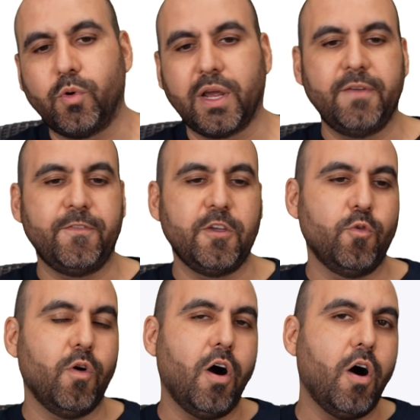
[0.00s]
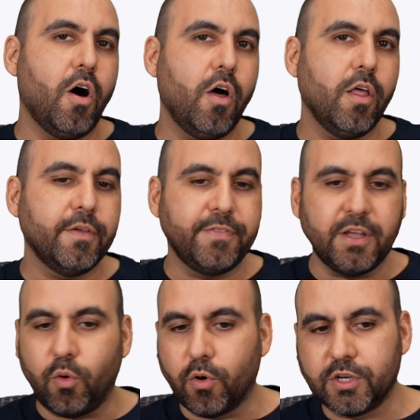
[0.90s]
we're going to view all of
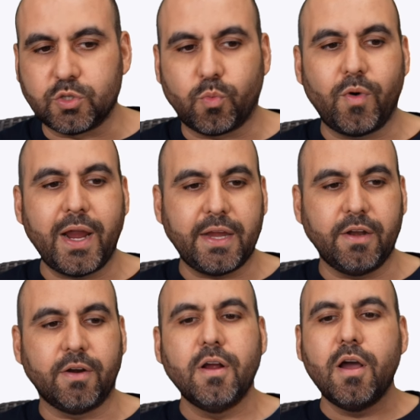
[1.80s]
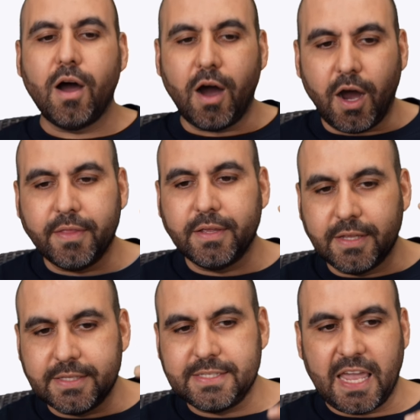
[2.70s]
the orders right here on
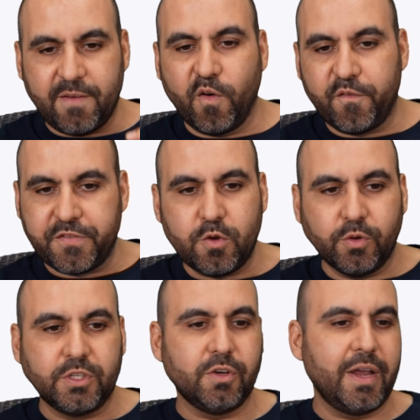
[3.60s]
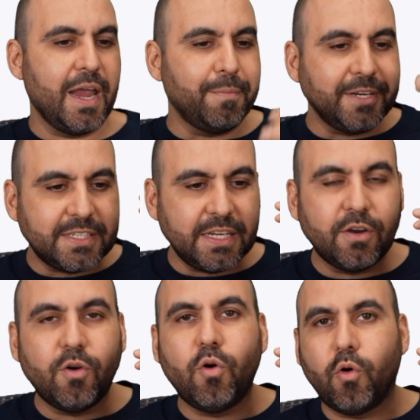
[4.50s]
the table view. So every
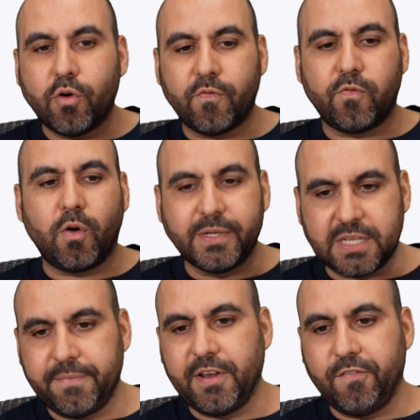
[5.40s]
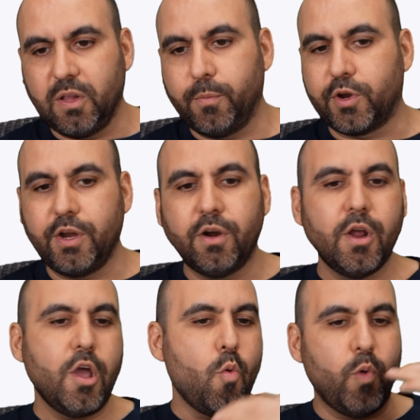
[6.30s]
single order form is going to be available here
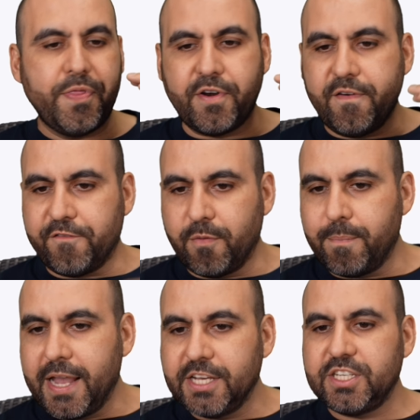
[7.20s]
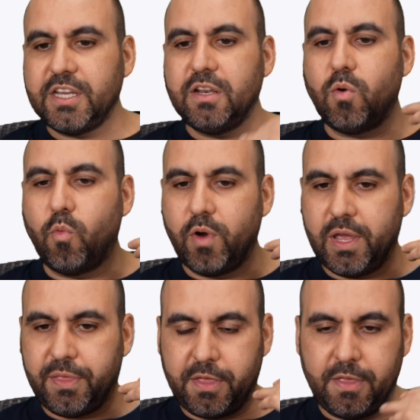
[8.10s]
with their information,
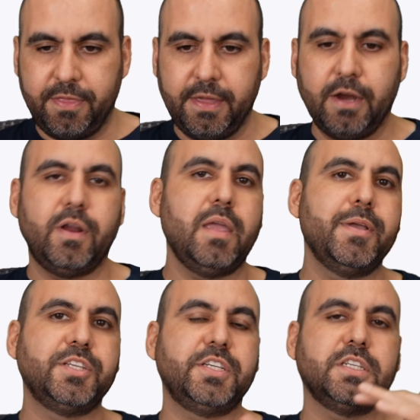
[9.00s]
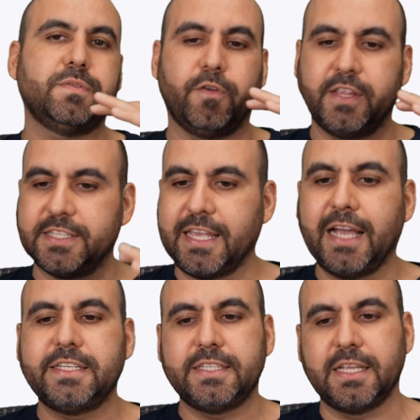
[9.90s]
with their images for the
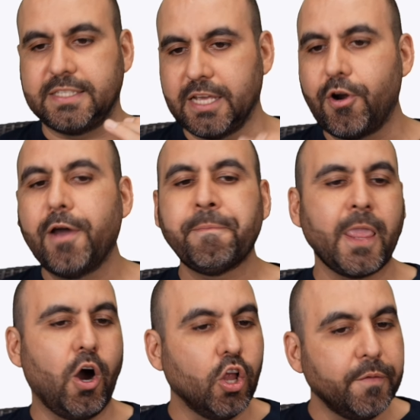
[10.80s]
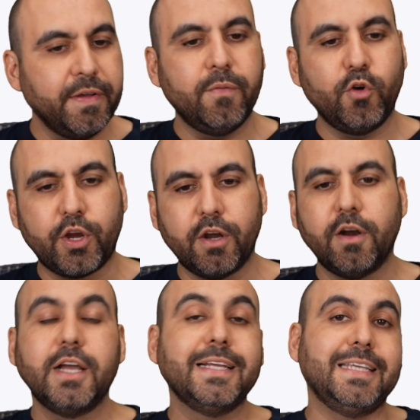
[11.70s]
sketches, etc. All available
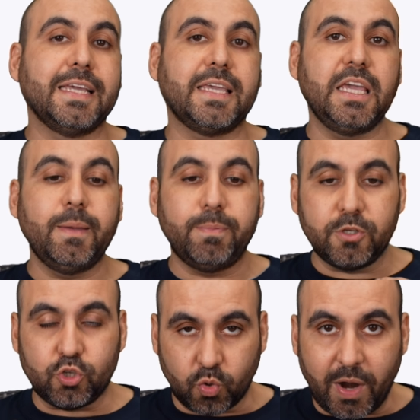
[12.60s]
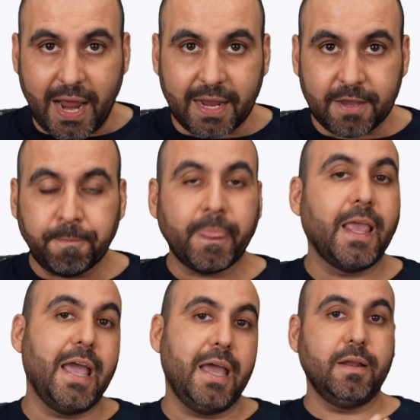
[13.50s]
here to keep track
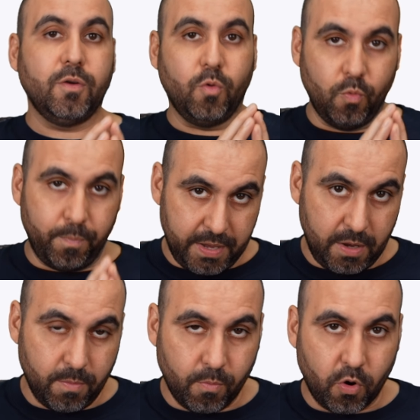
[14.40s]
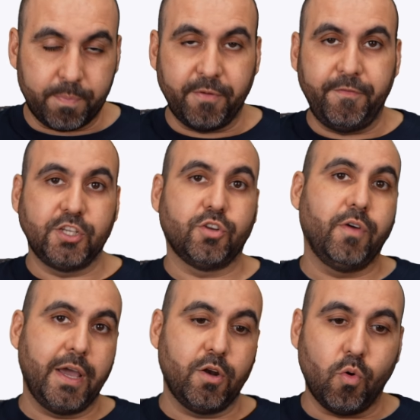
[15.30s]
and be more
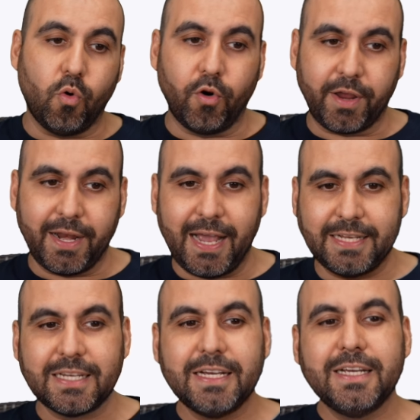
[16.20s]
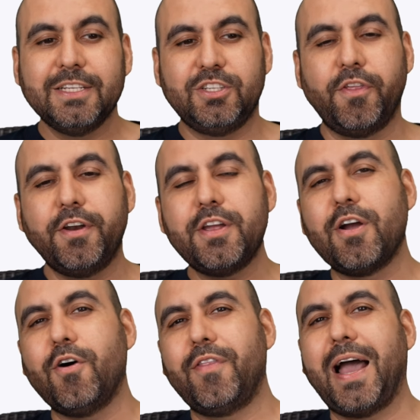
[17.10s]
professional and organized. So there you
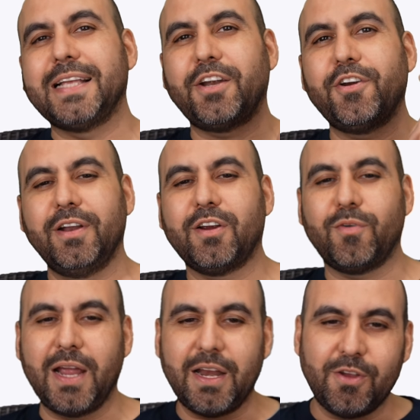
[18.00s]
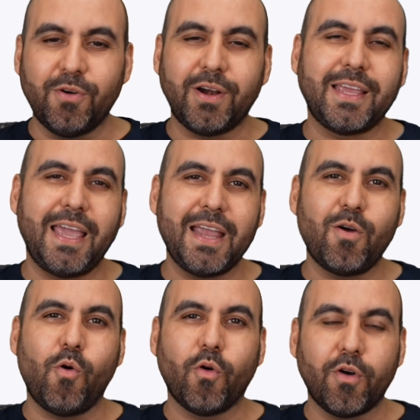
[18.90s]
go. That's how you're going to create your cake
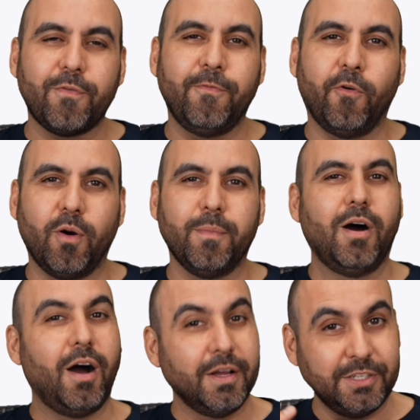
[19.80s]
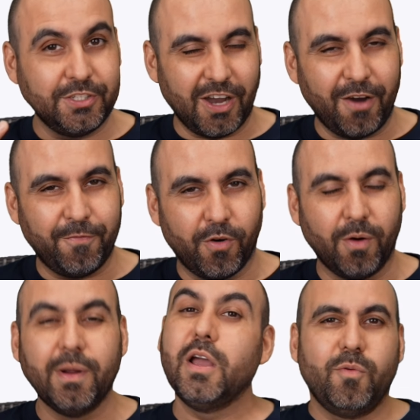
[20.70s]
order form on
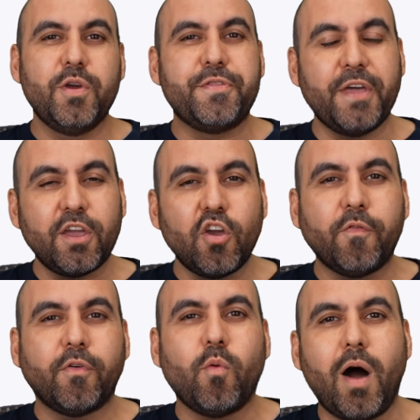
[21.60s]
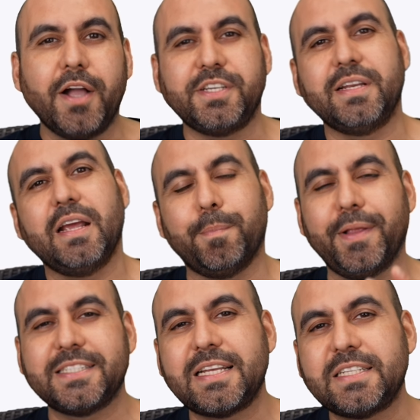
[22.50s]
Jotform. We thank you all for watching and
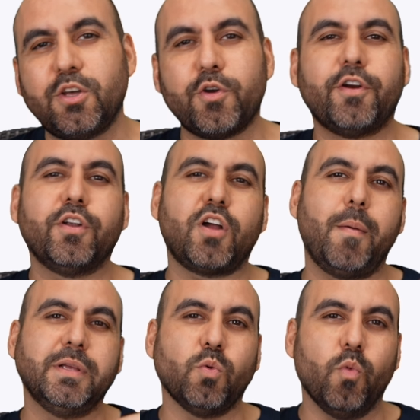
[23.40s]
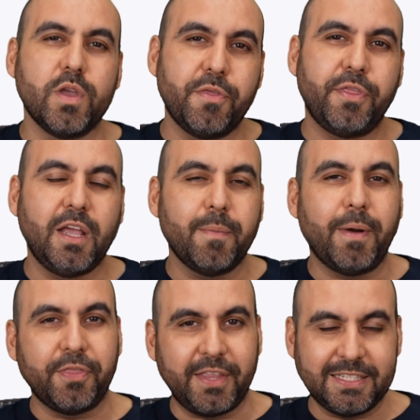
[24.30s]
please let us know here in the comments what you think
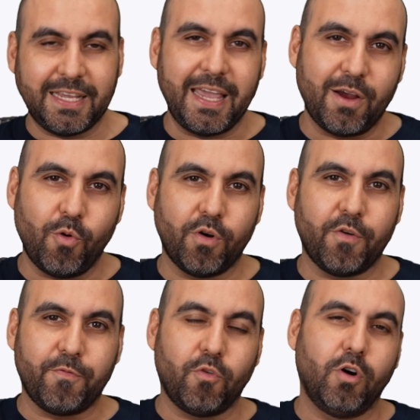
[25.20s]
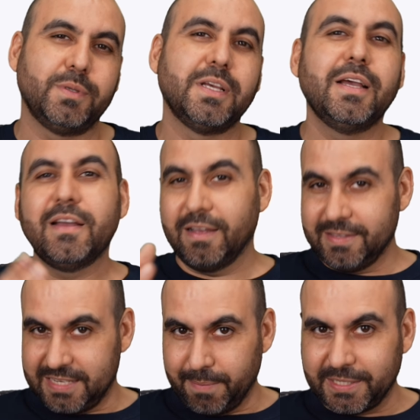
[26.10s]
about these cake order forms
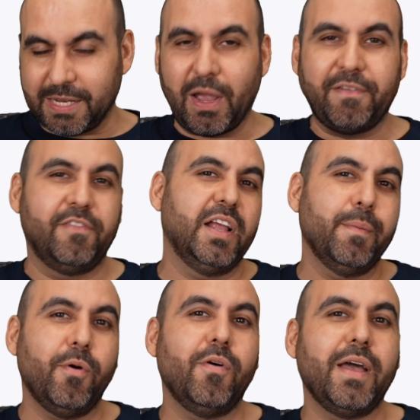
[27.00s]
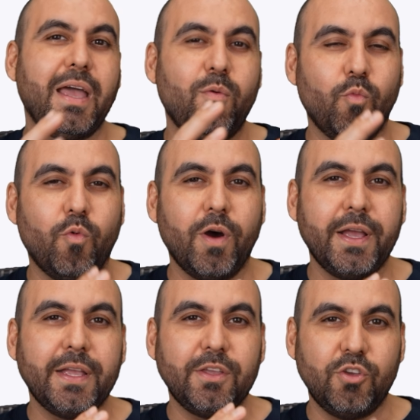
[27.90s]
templates that we have available and
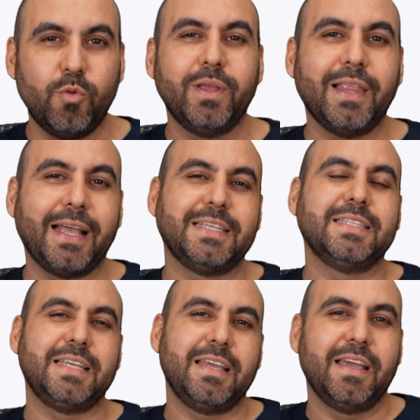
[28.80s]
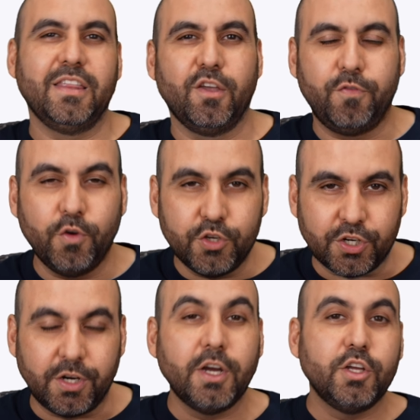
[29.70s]
what you would like to see in the
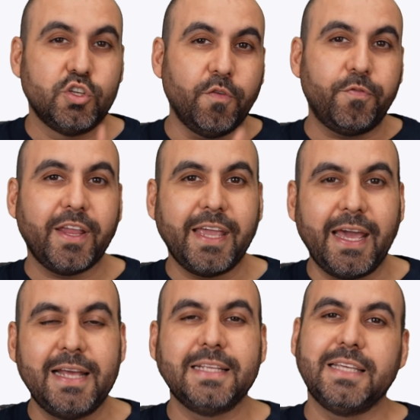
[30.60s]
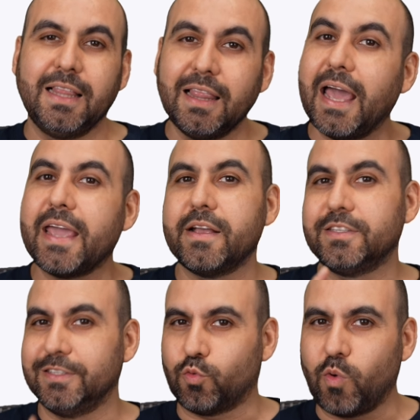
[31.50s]
future. Don't forget to like,
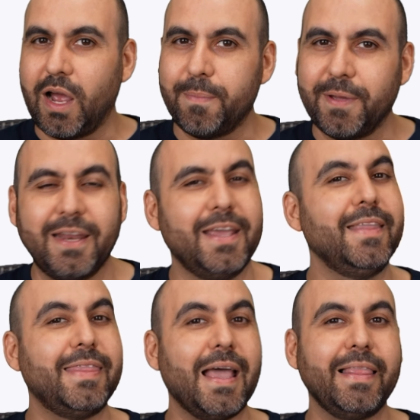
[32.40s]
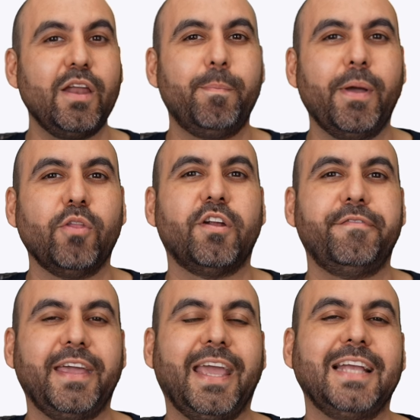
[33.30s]
subscribe, and hit that little bell
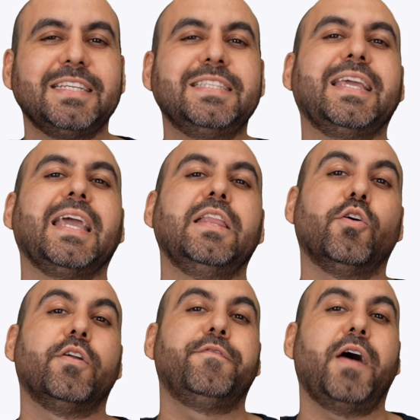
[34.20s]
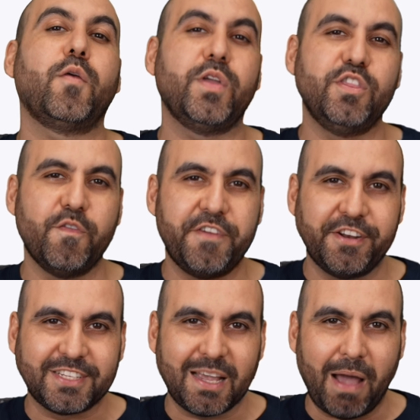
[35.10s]
notification to get notified when new
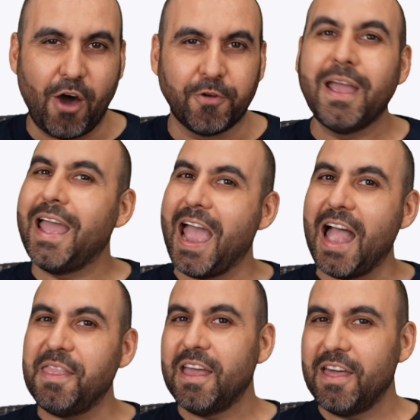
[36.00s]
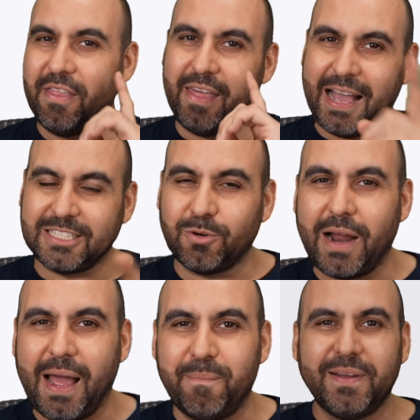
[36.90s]
videos come out. And that's a
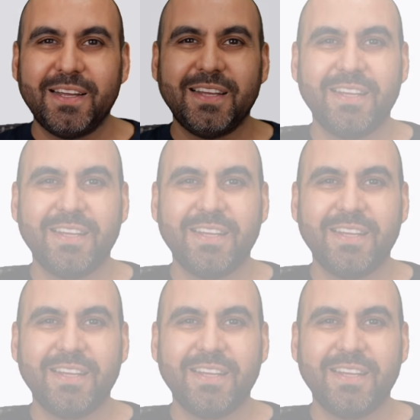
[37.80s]
wrap.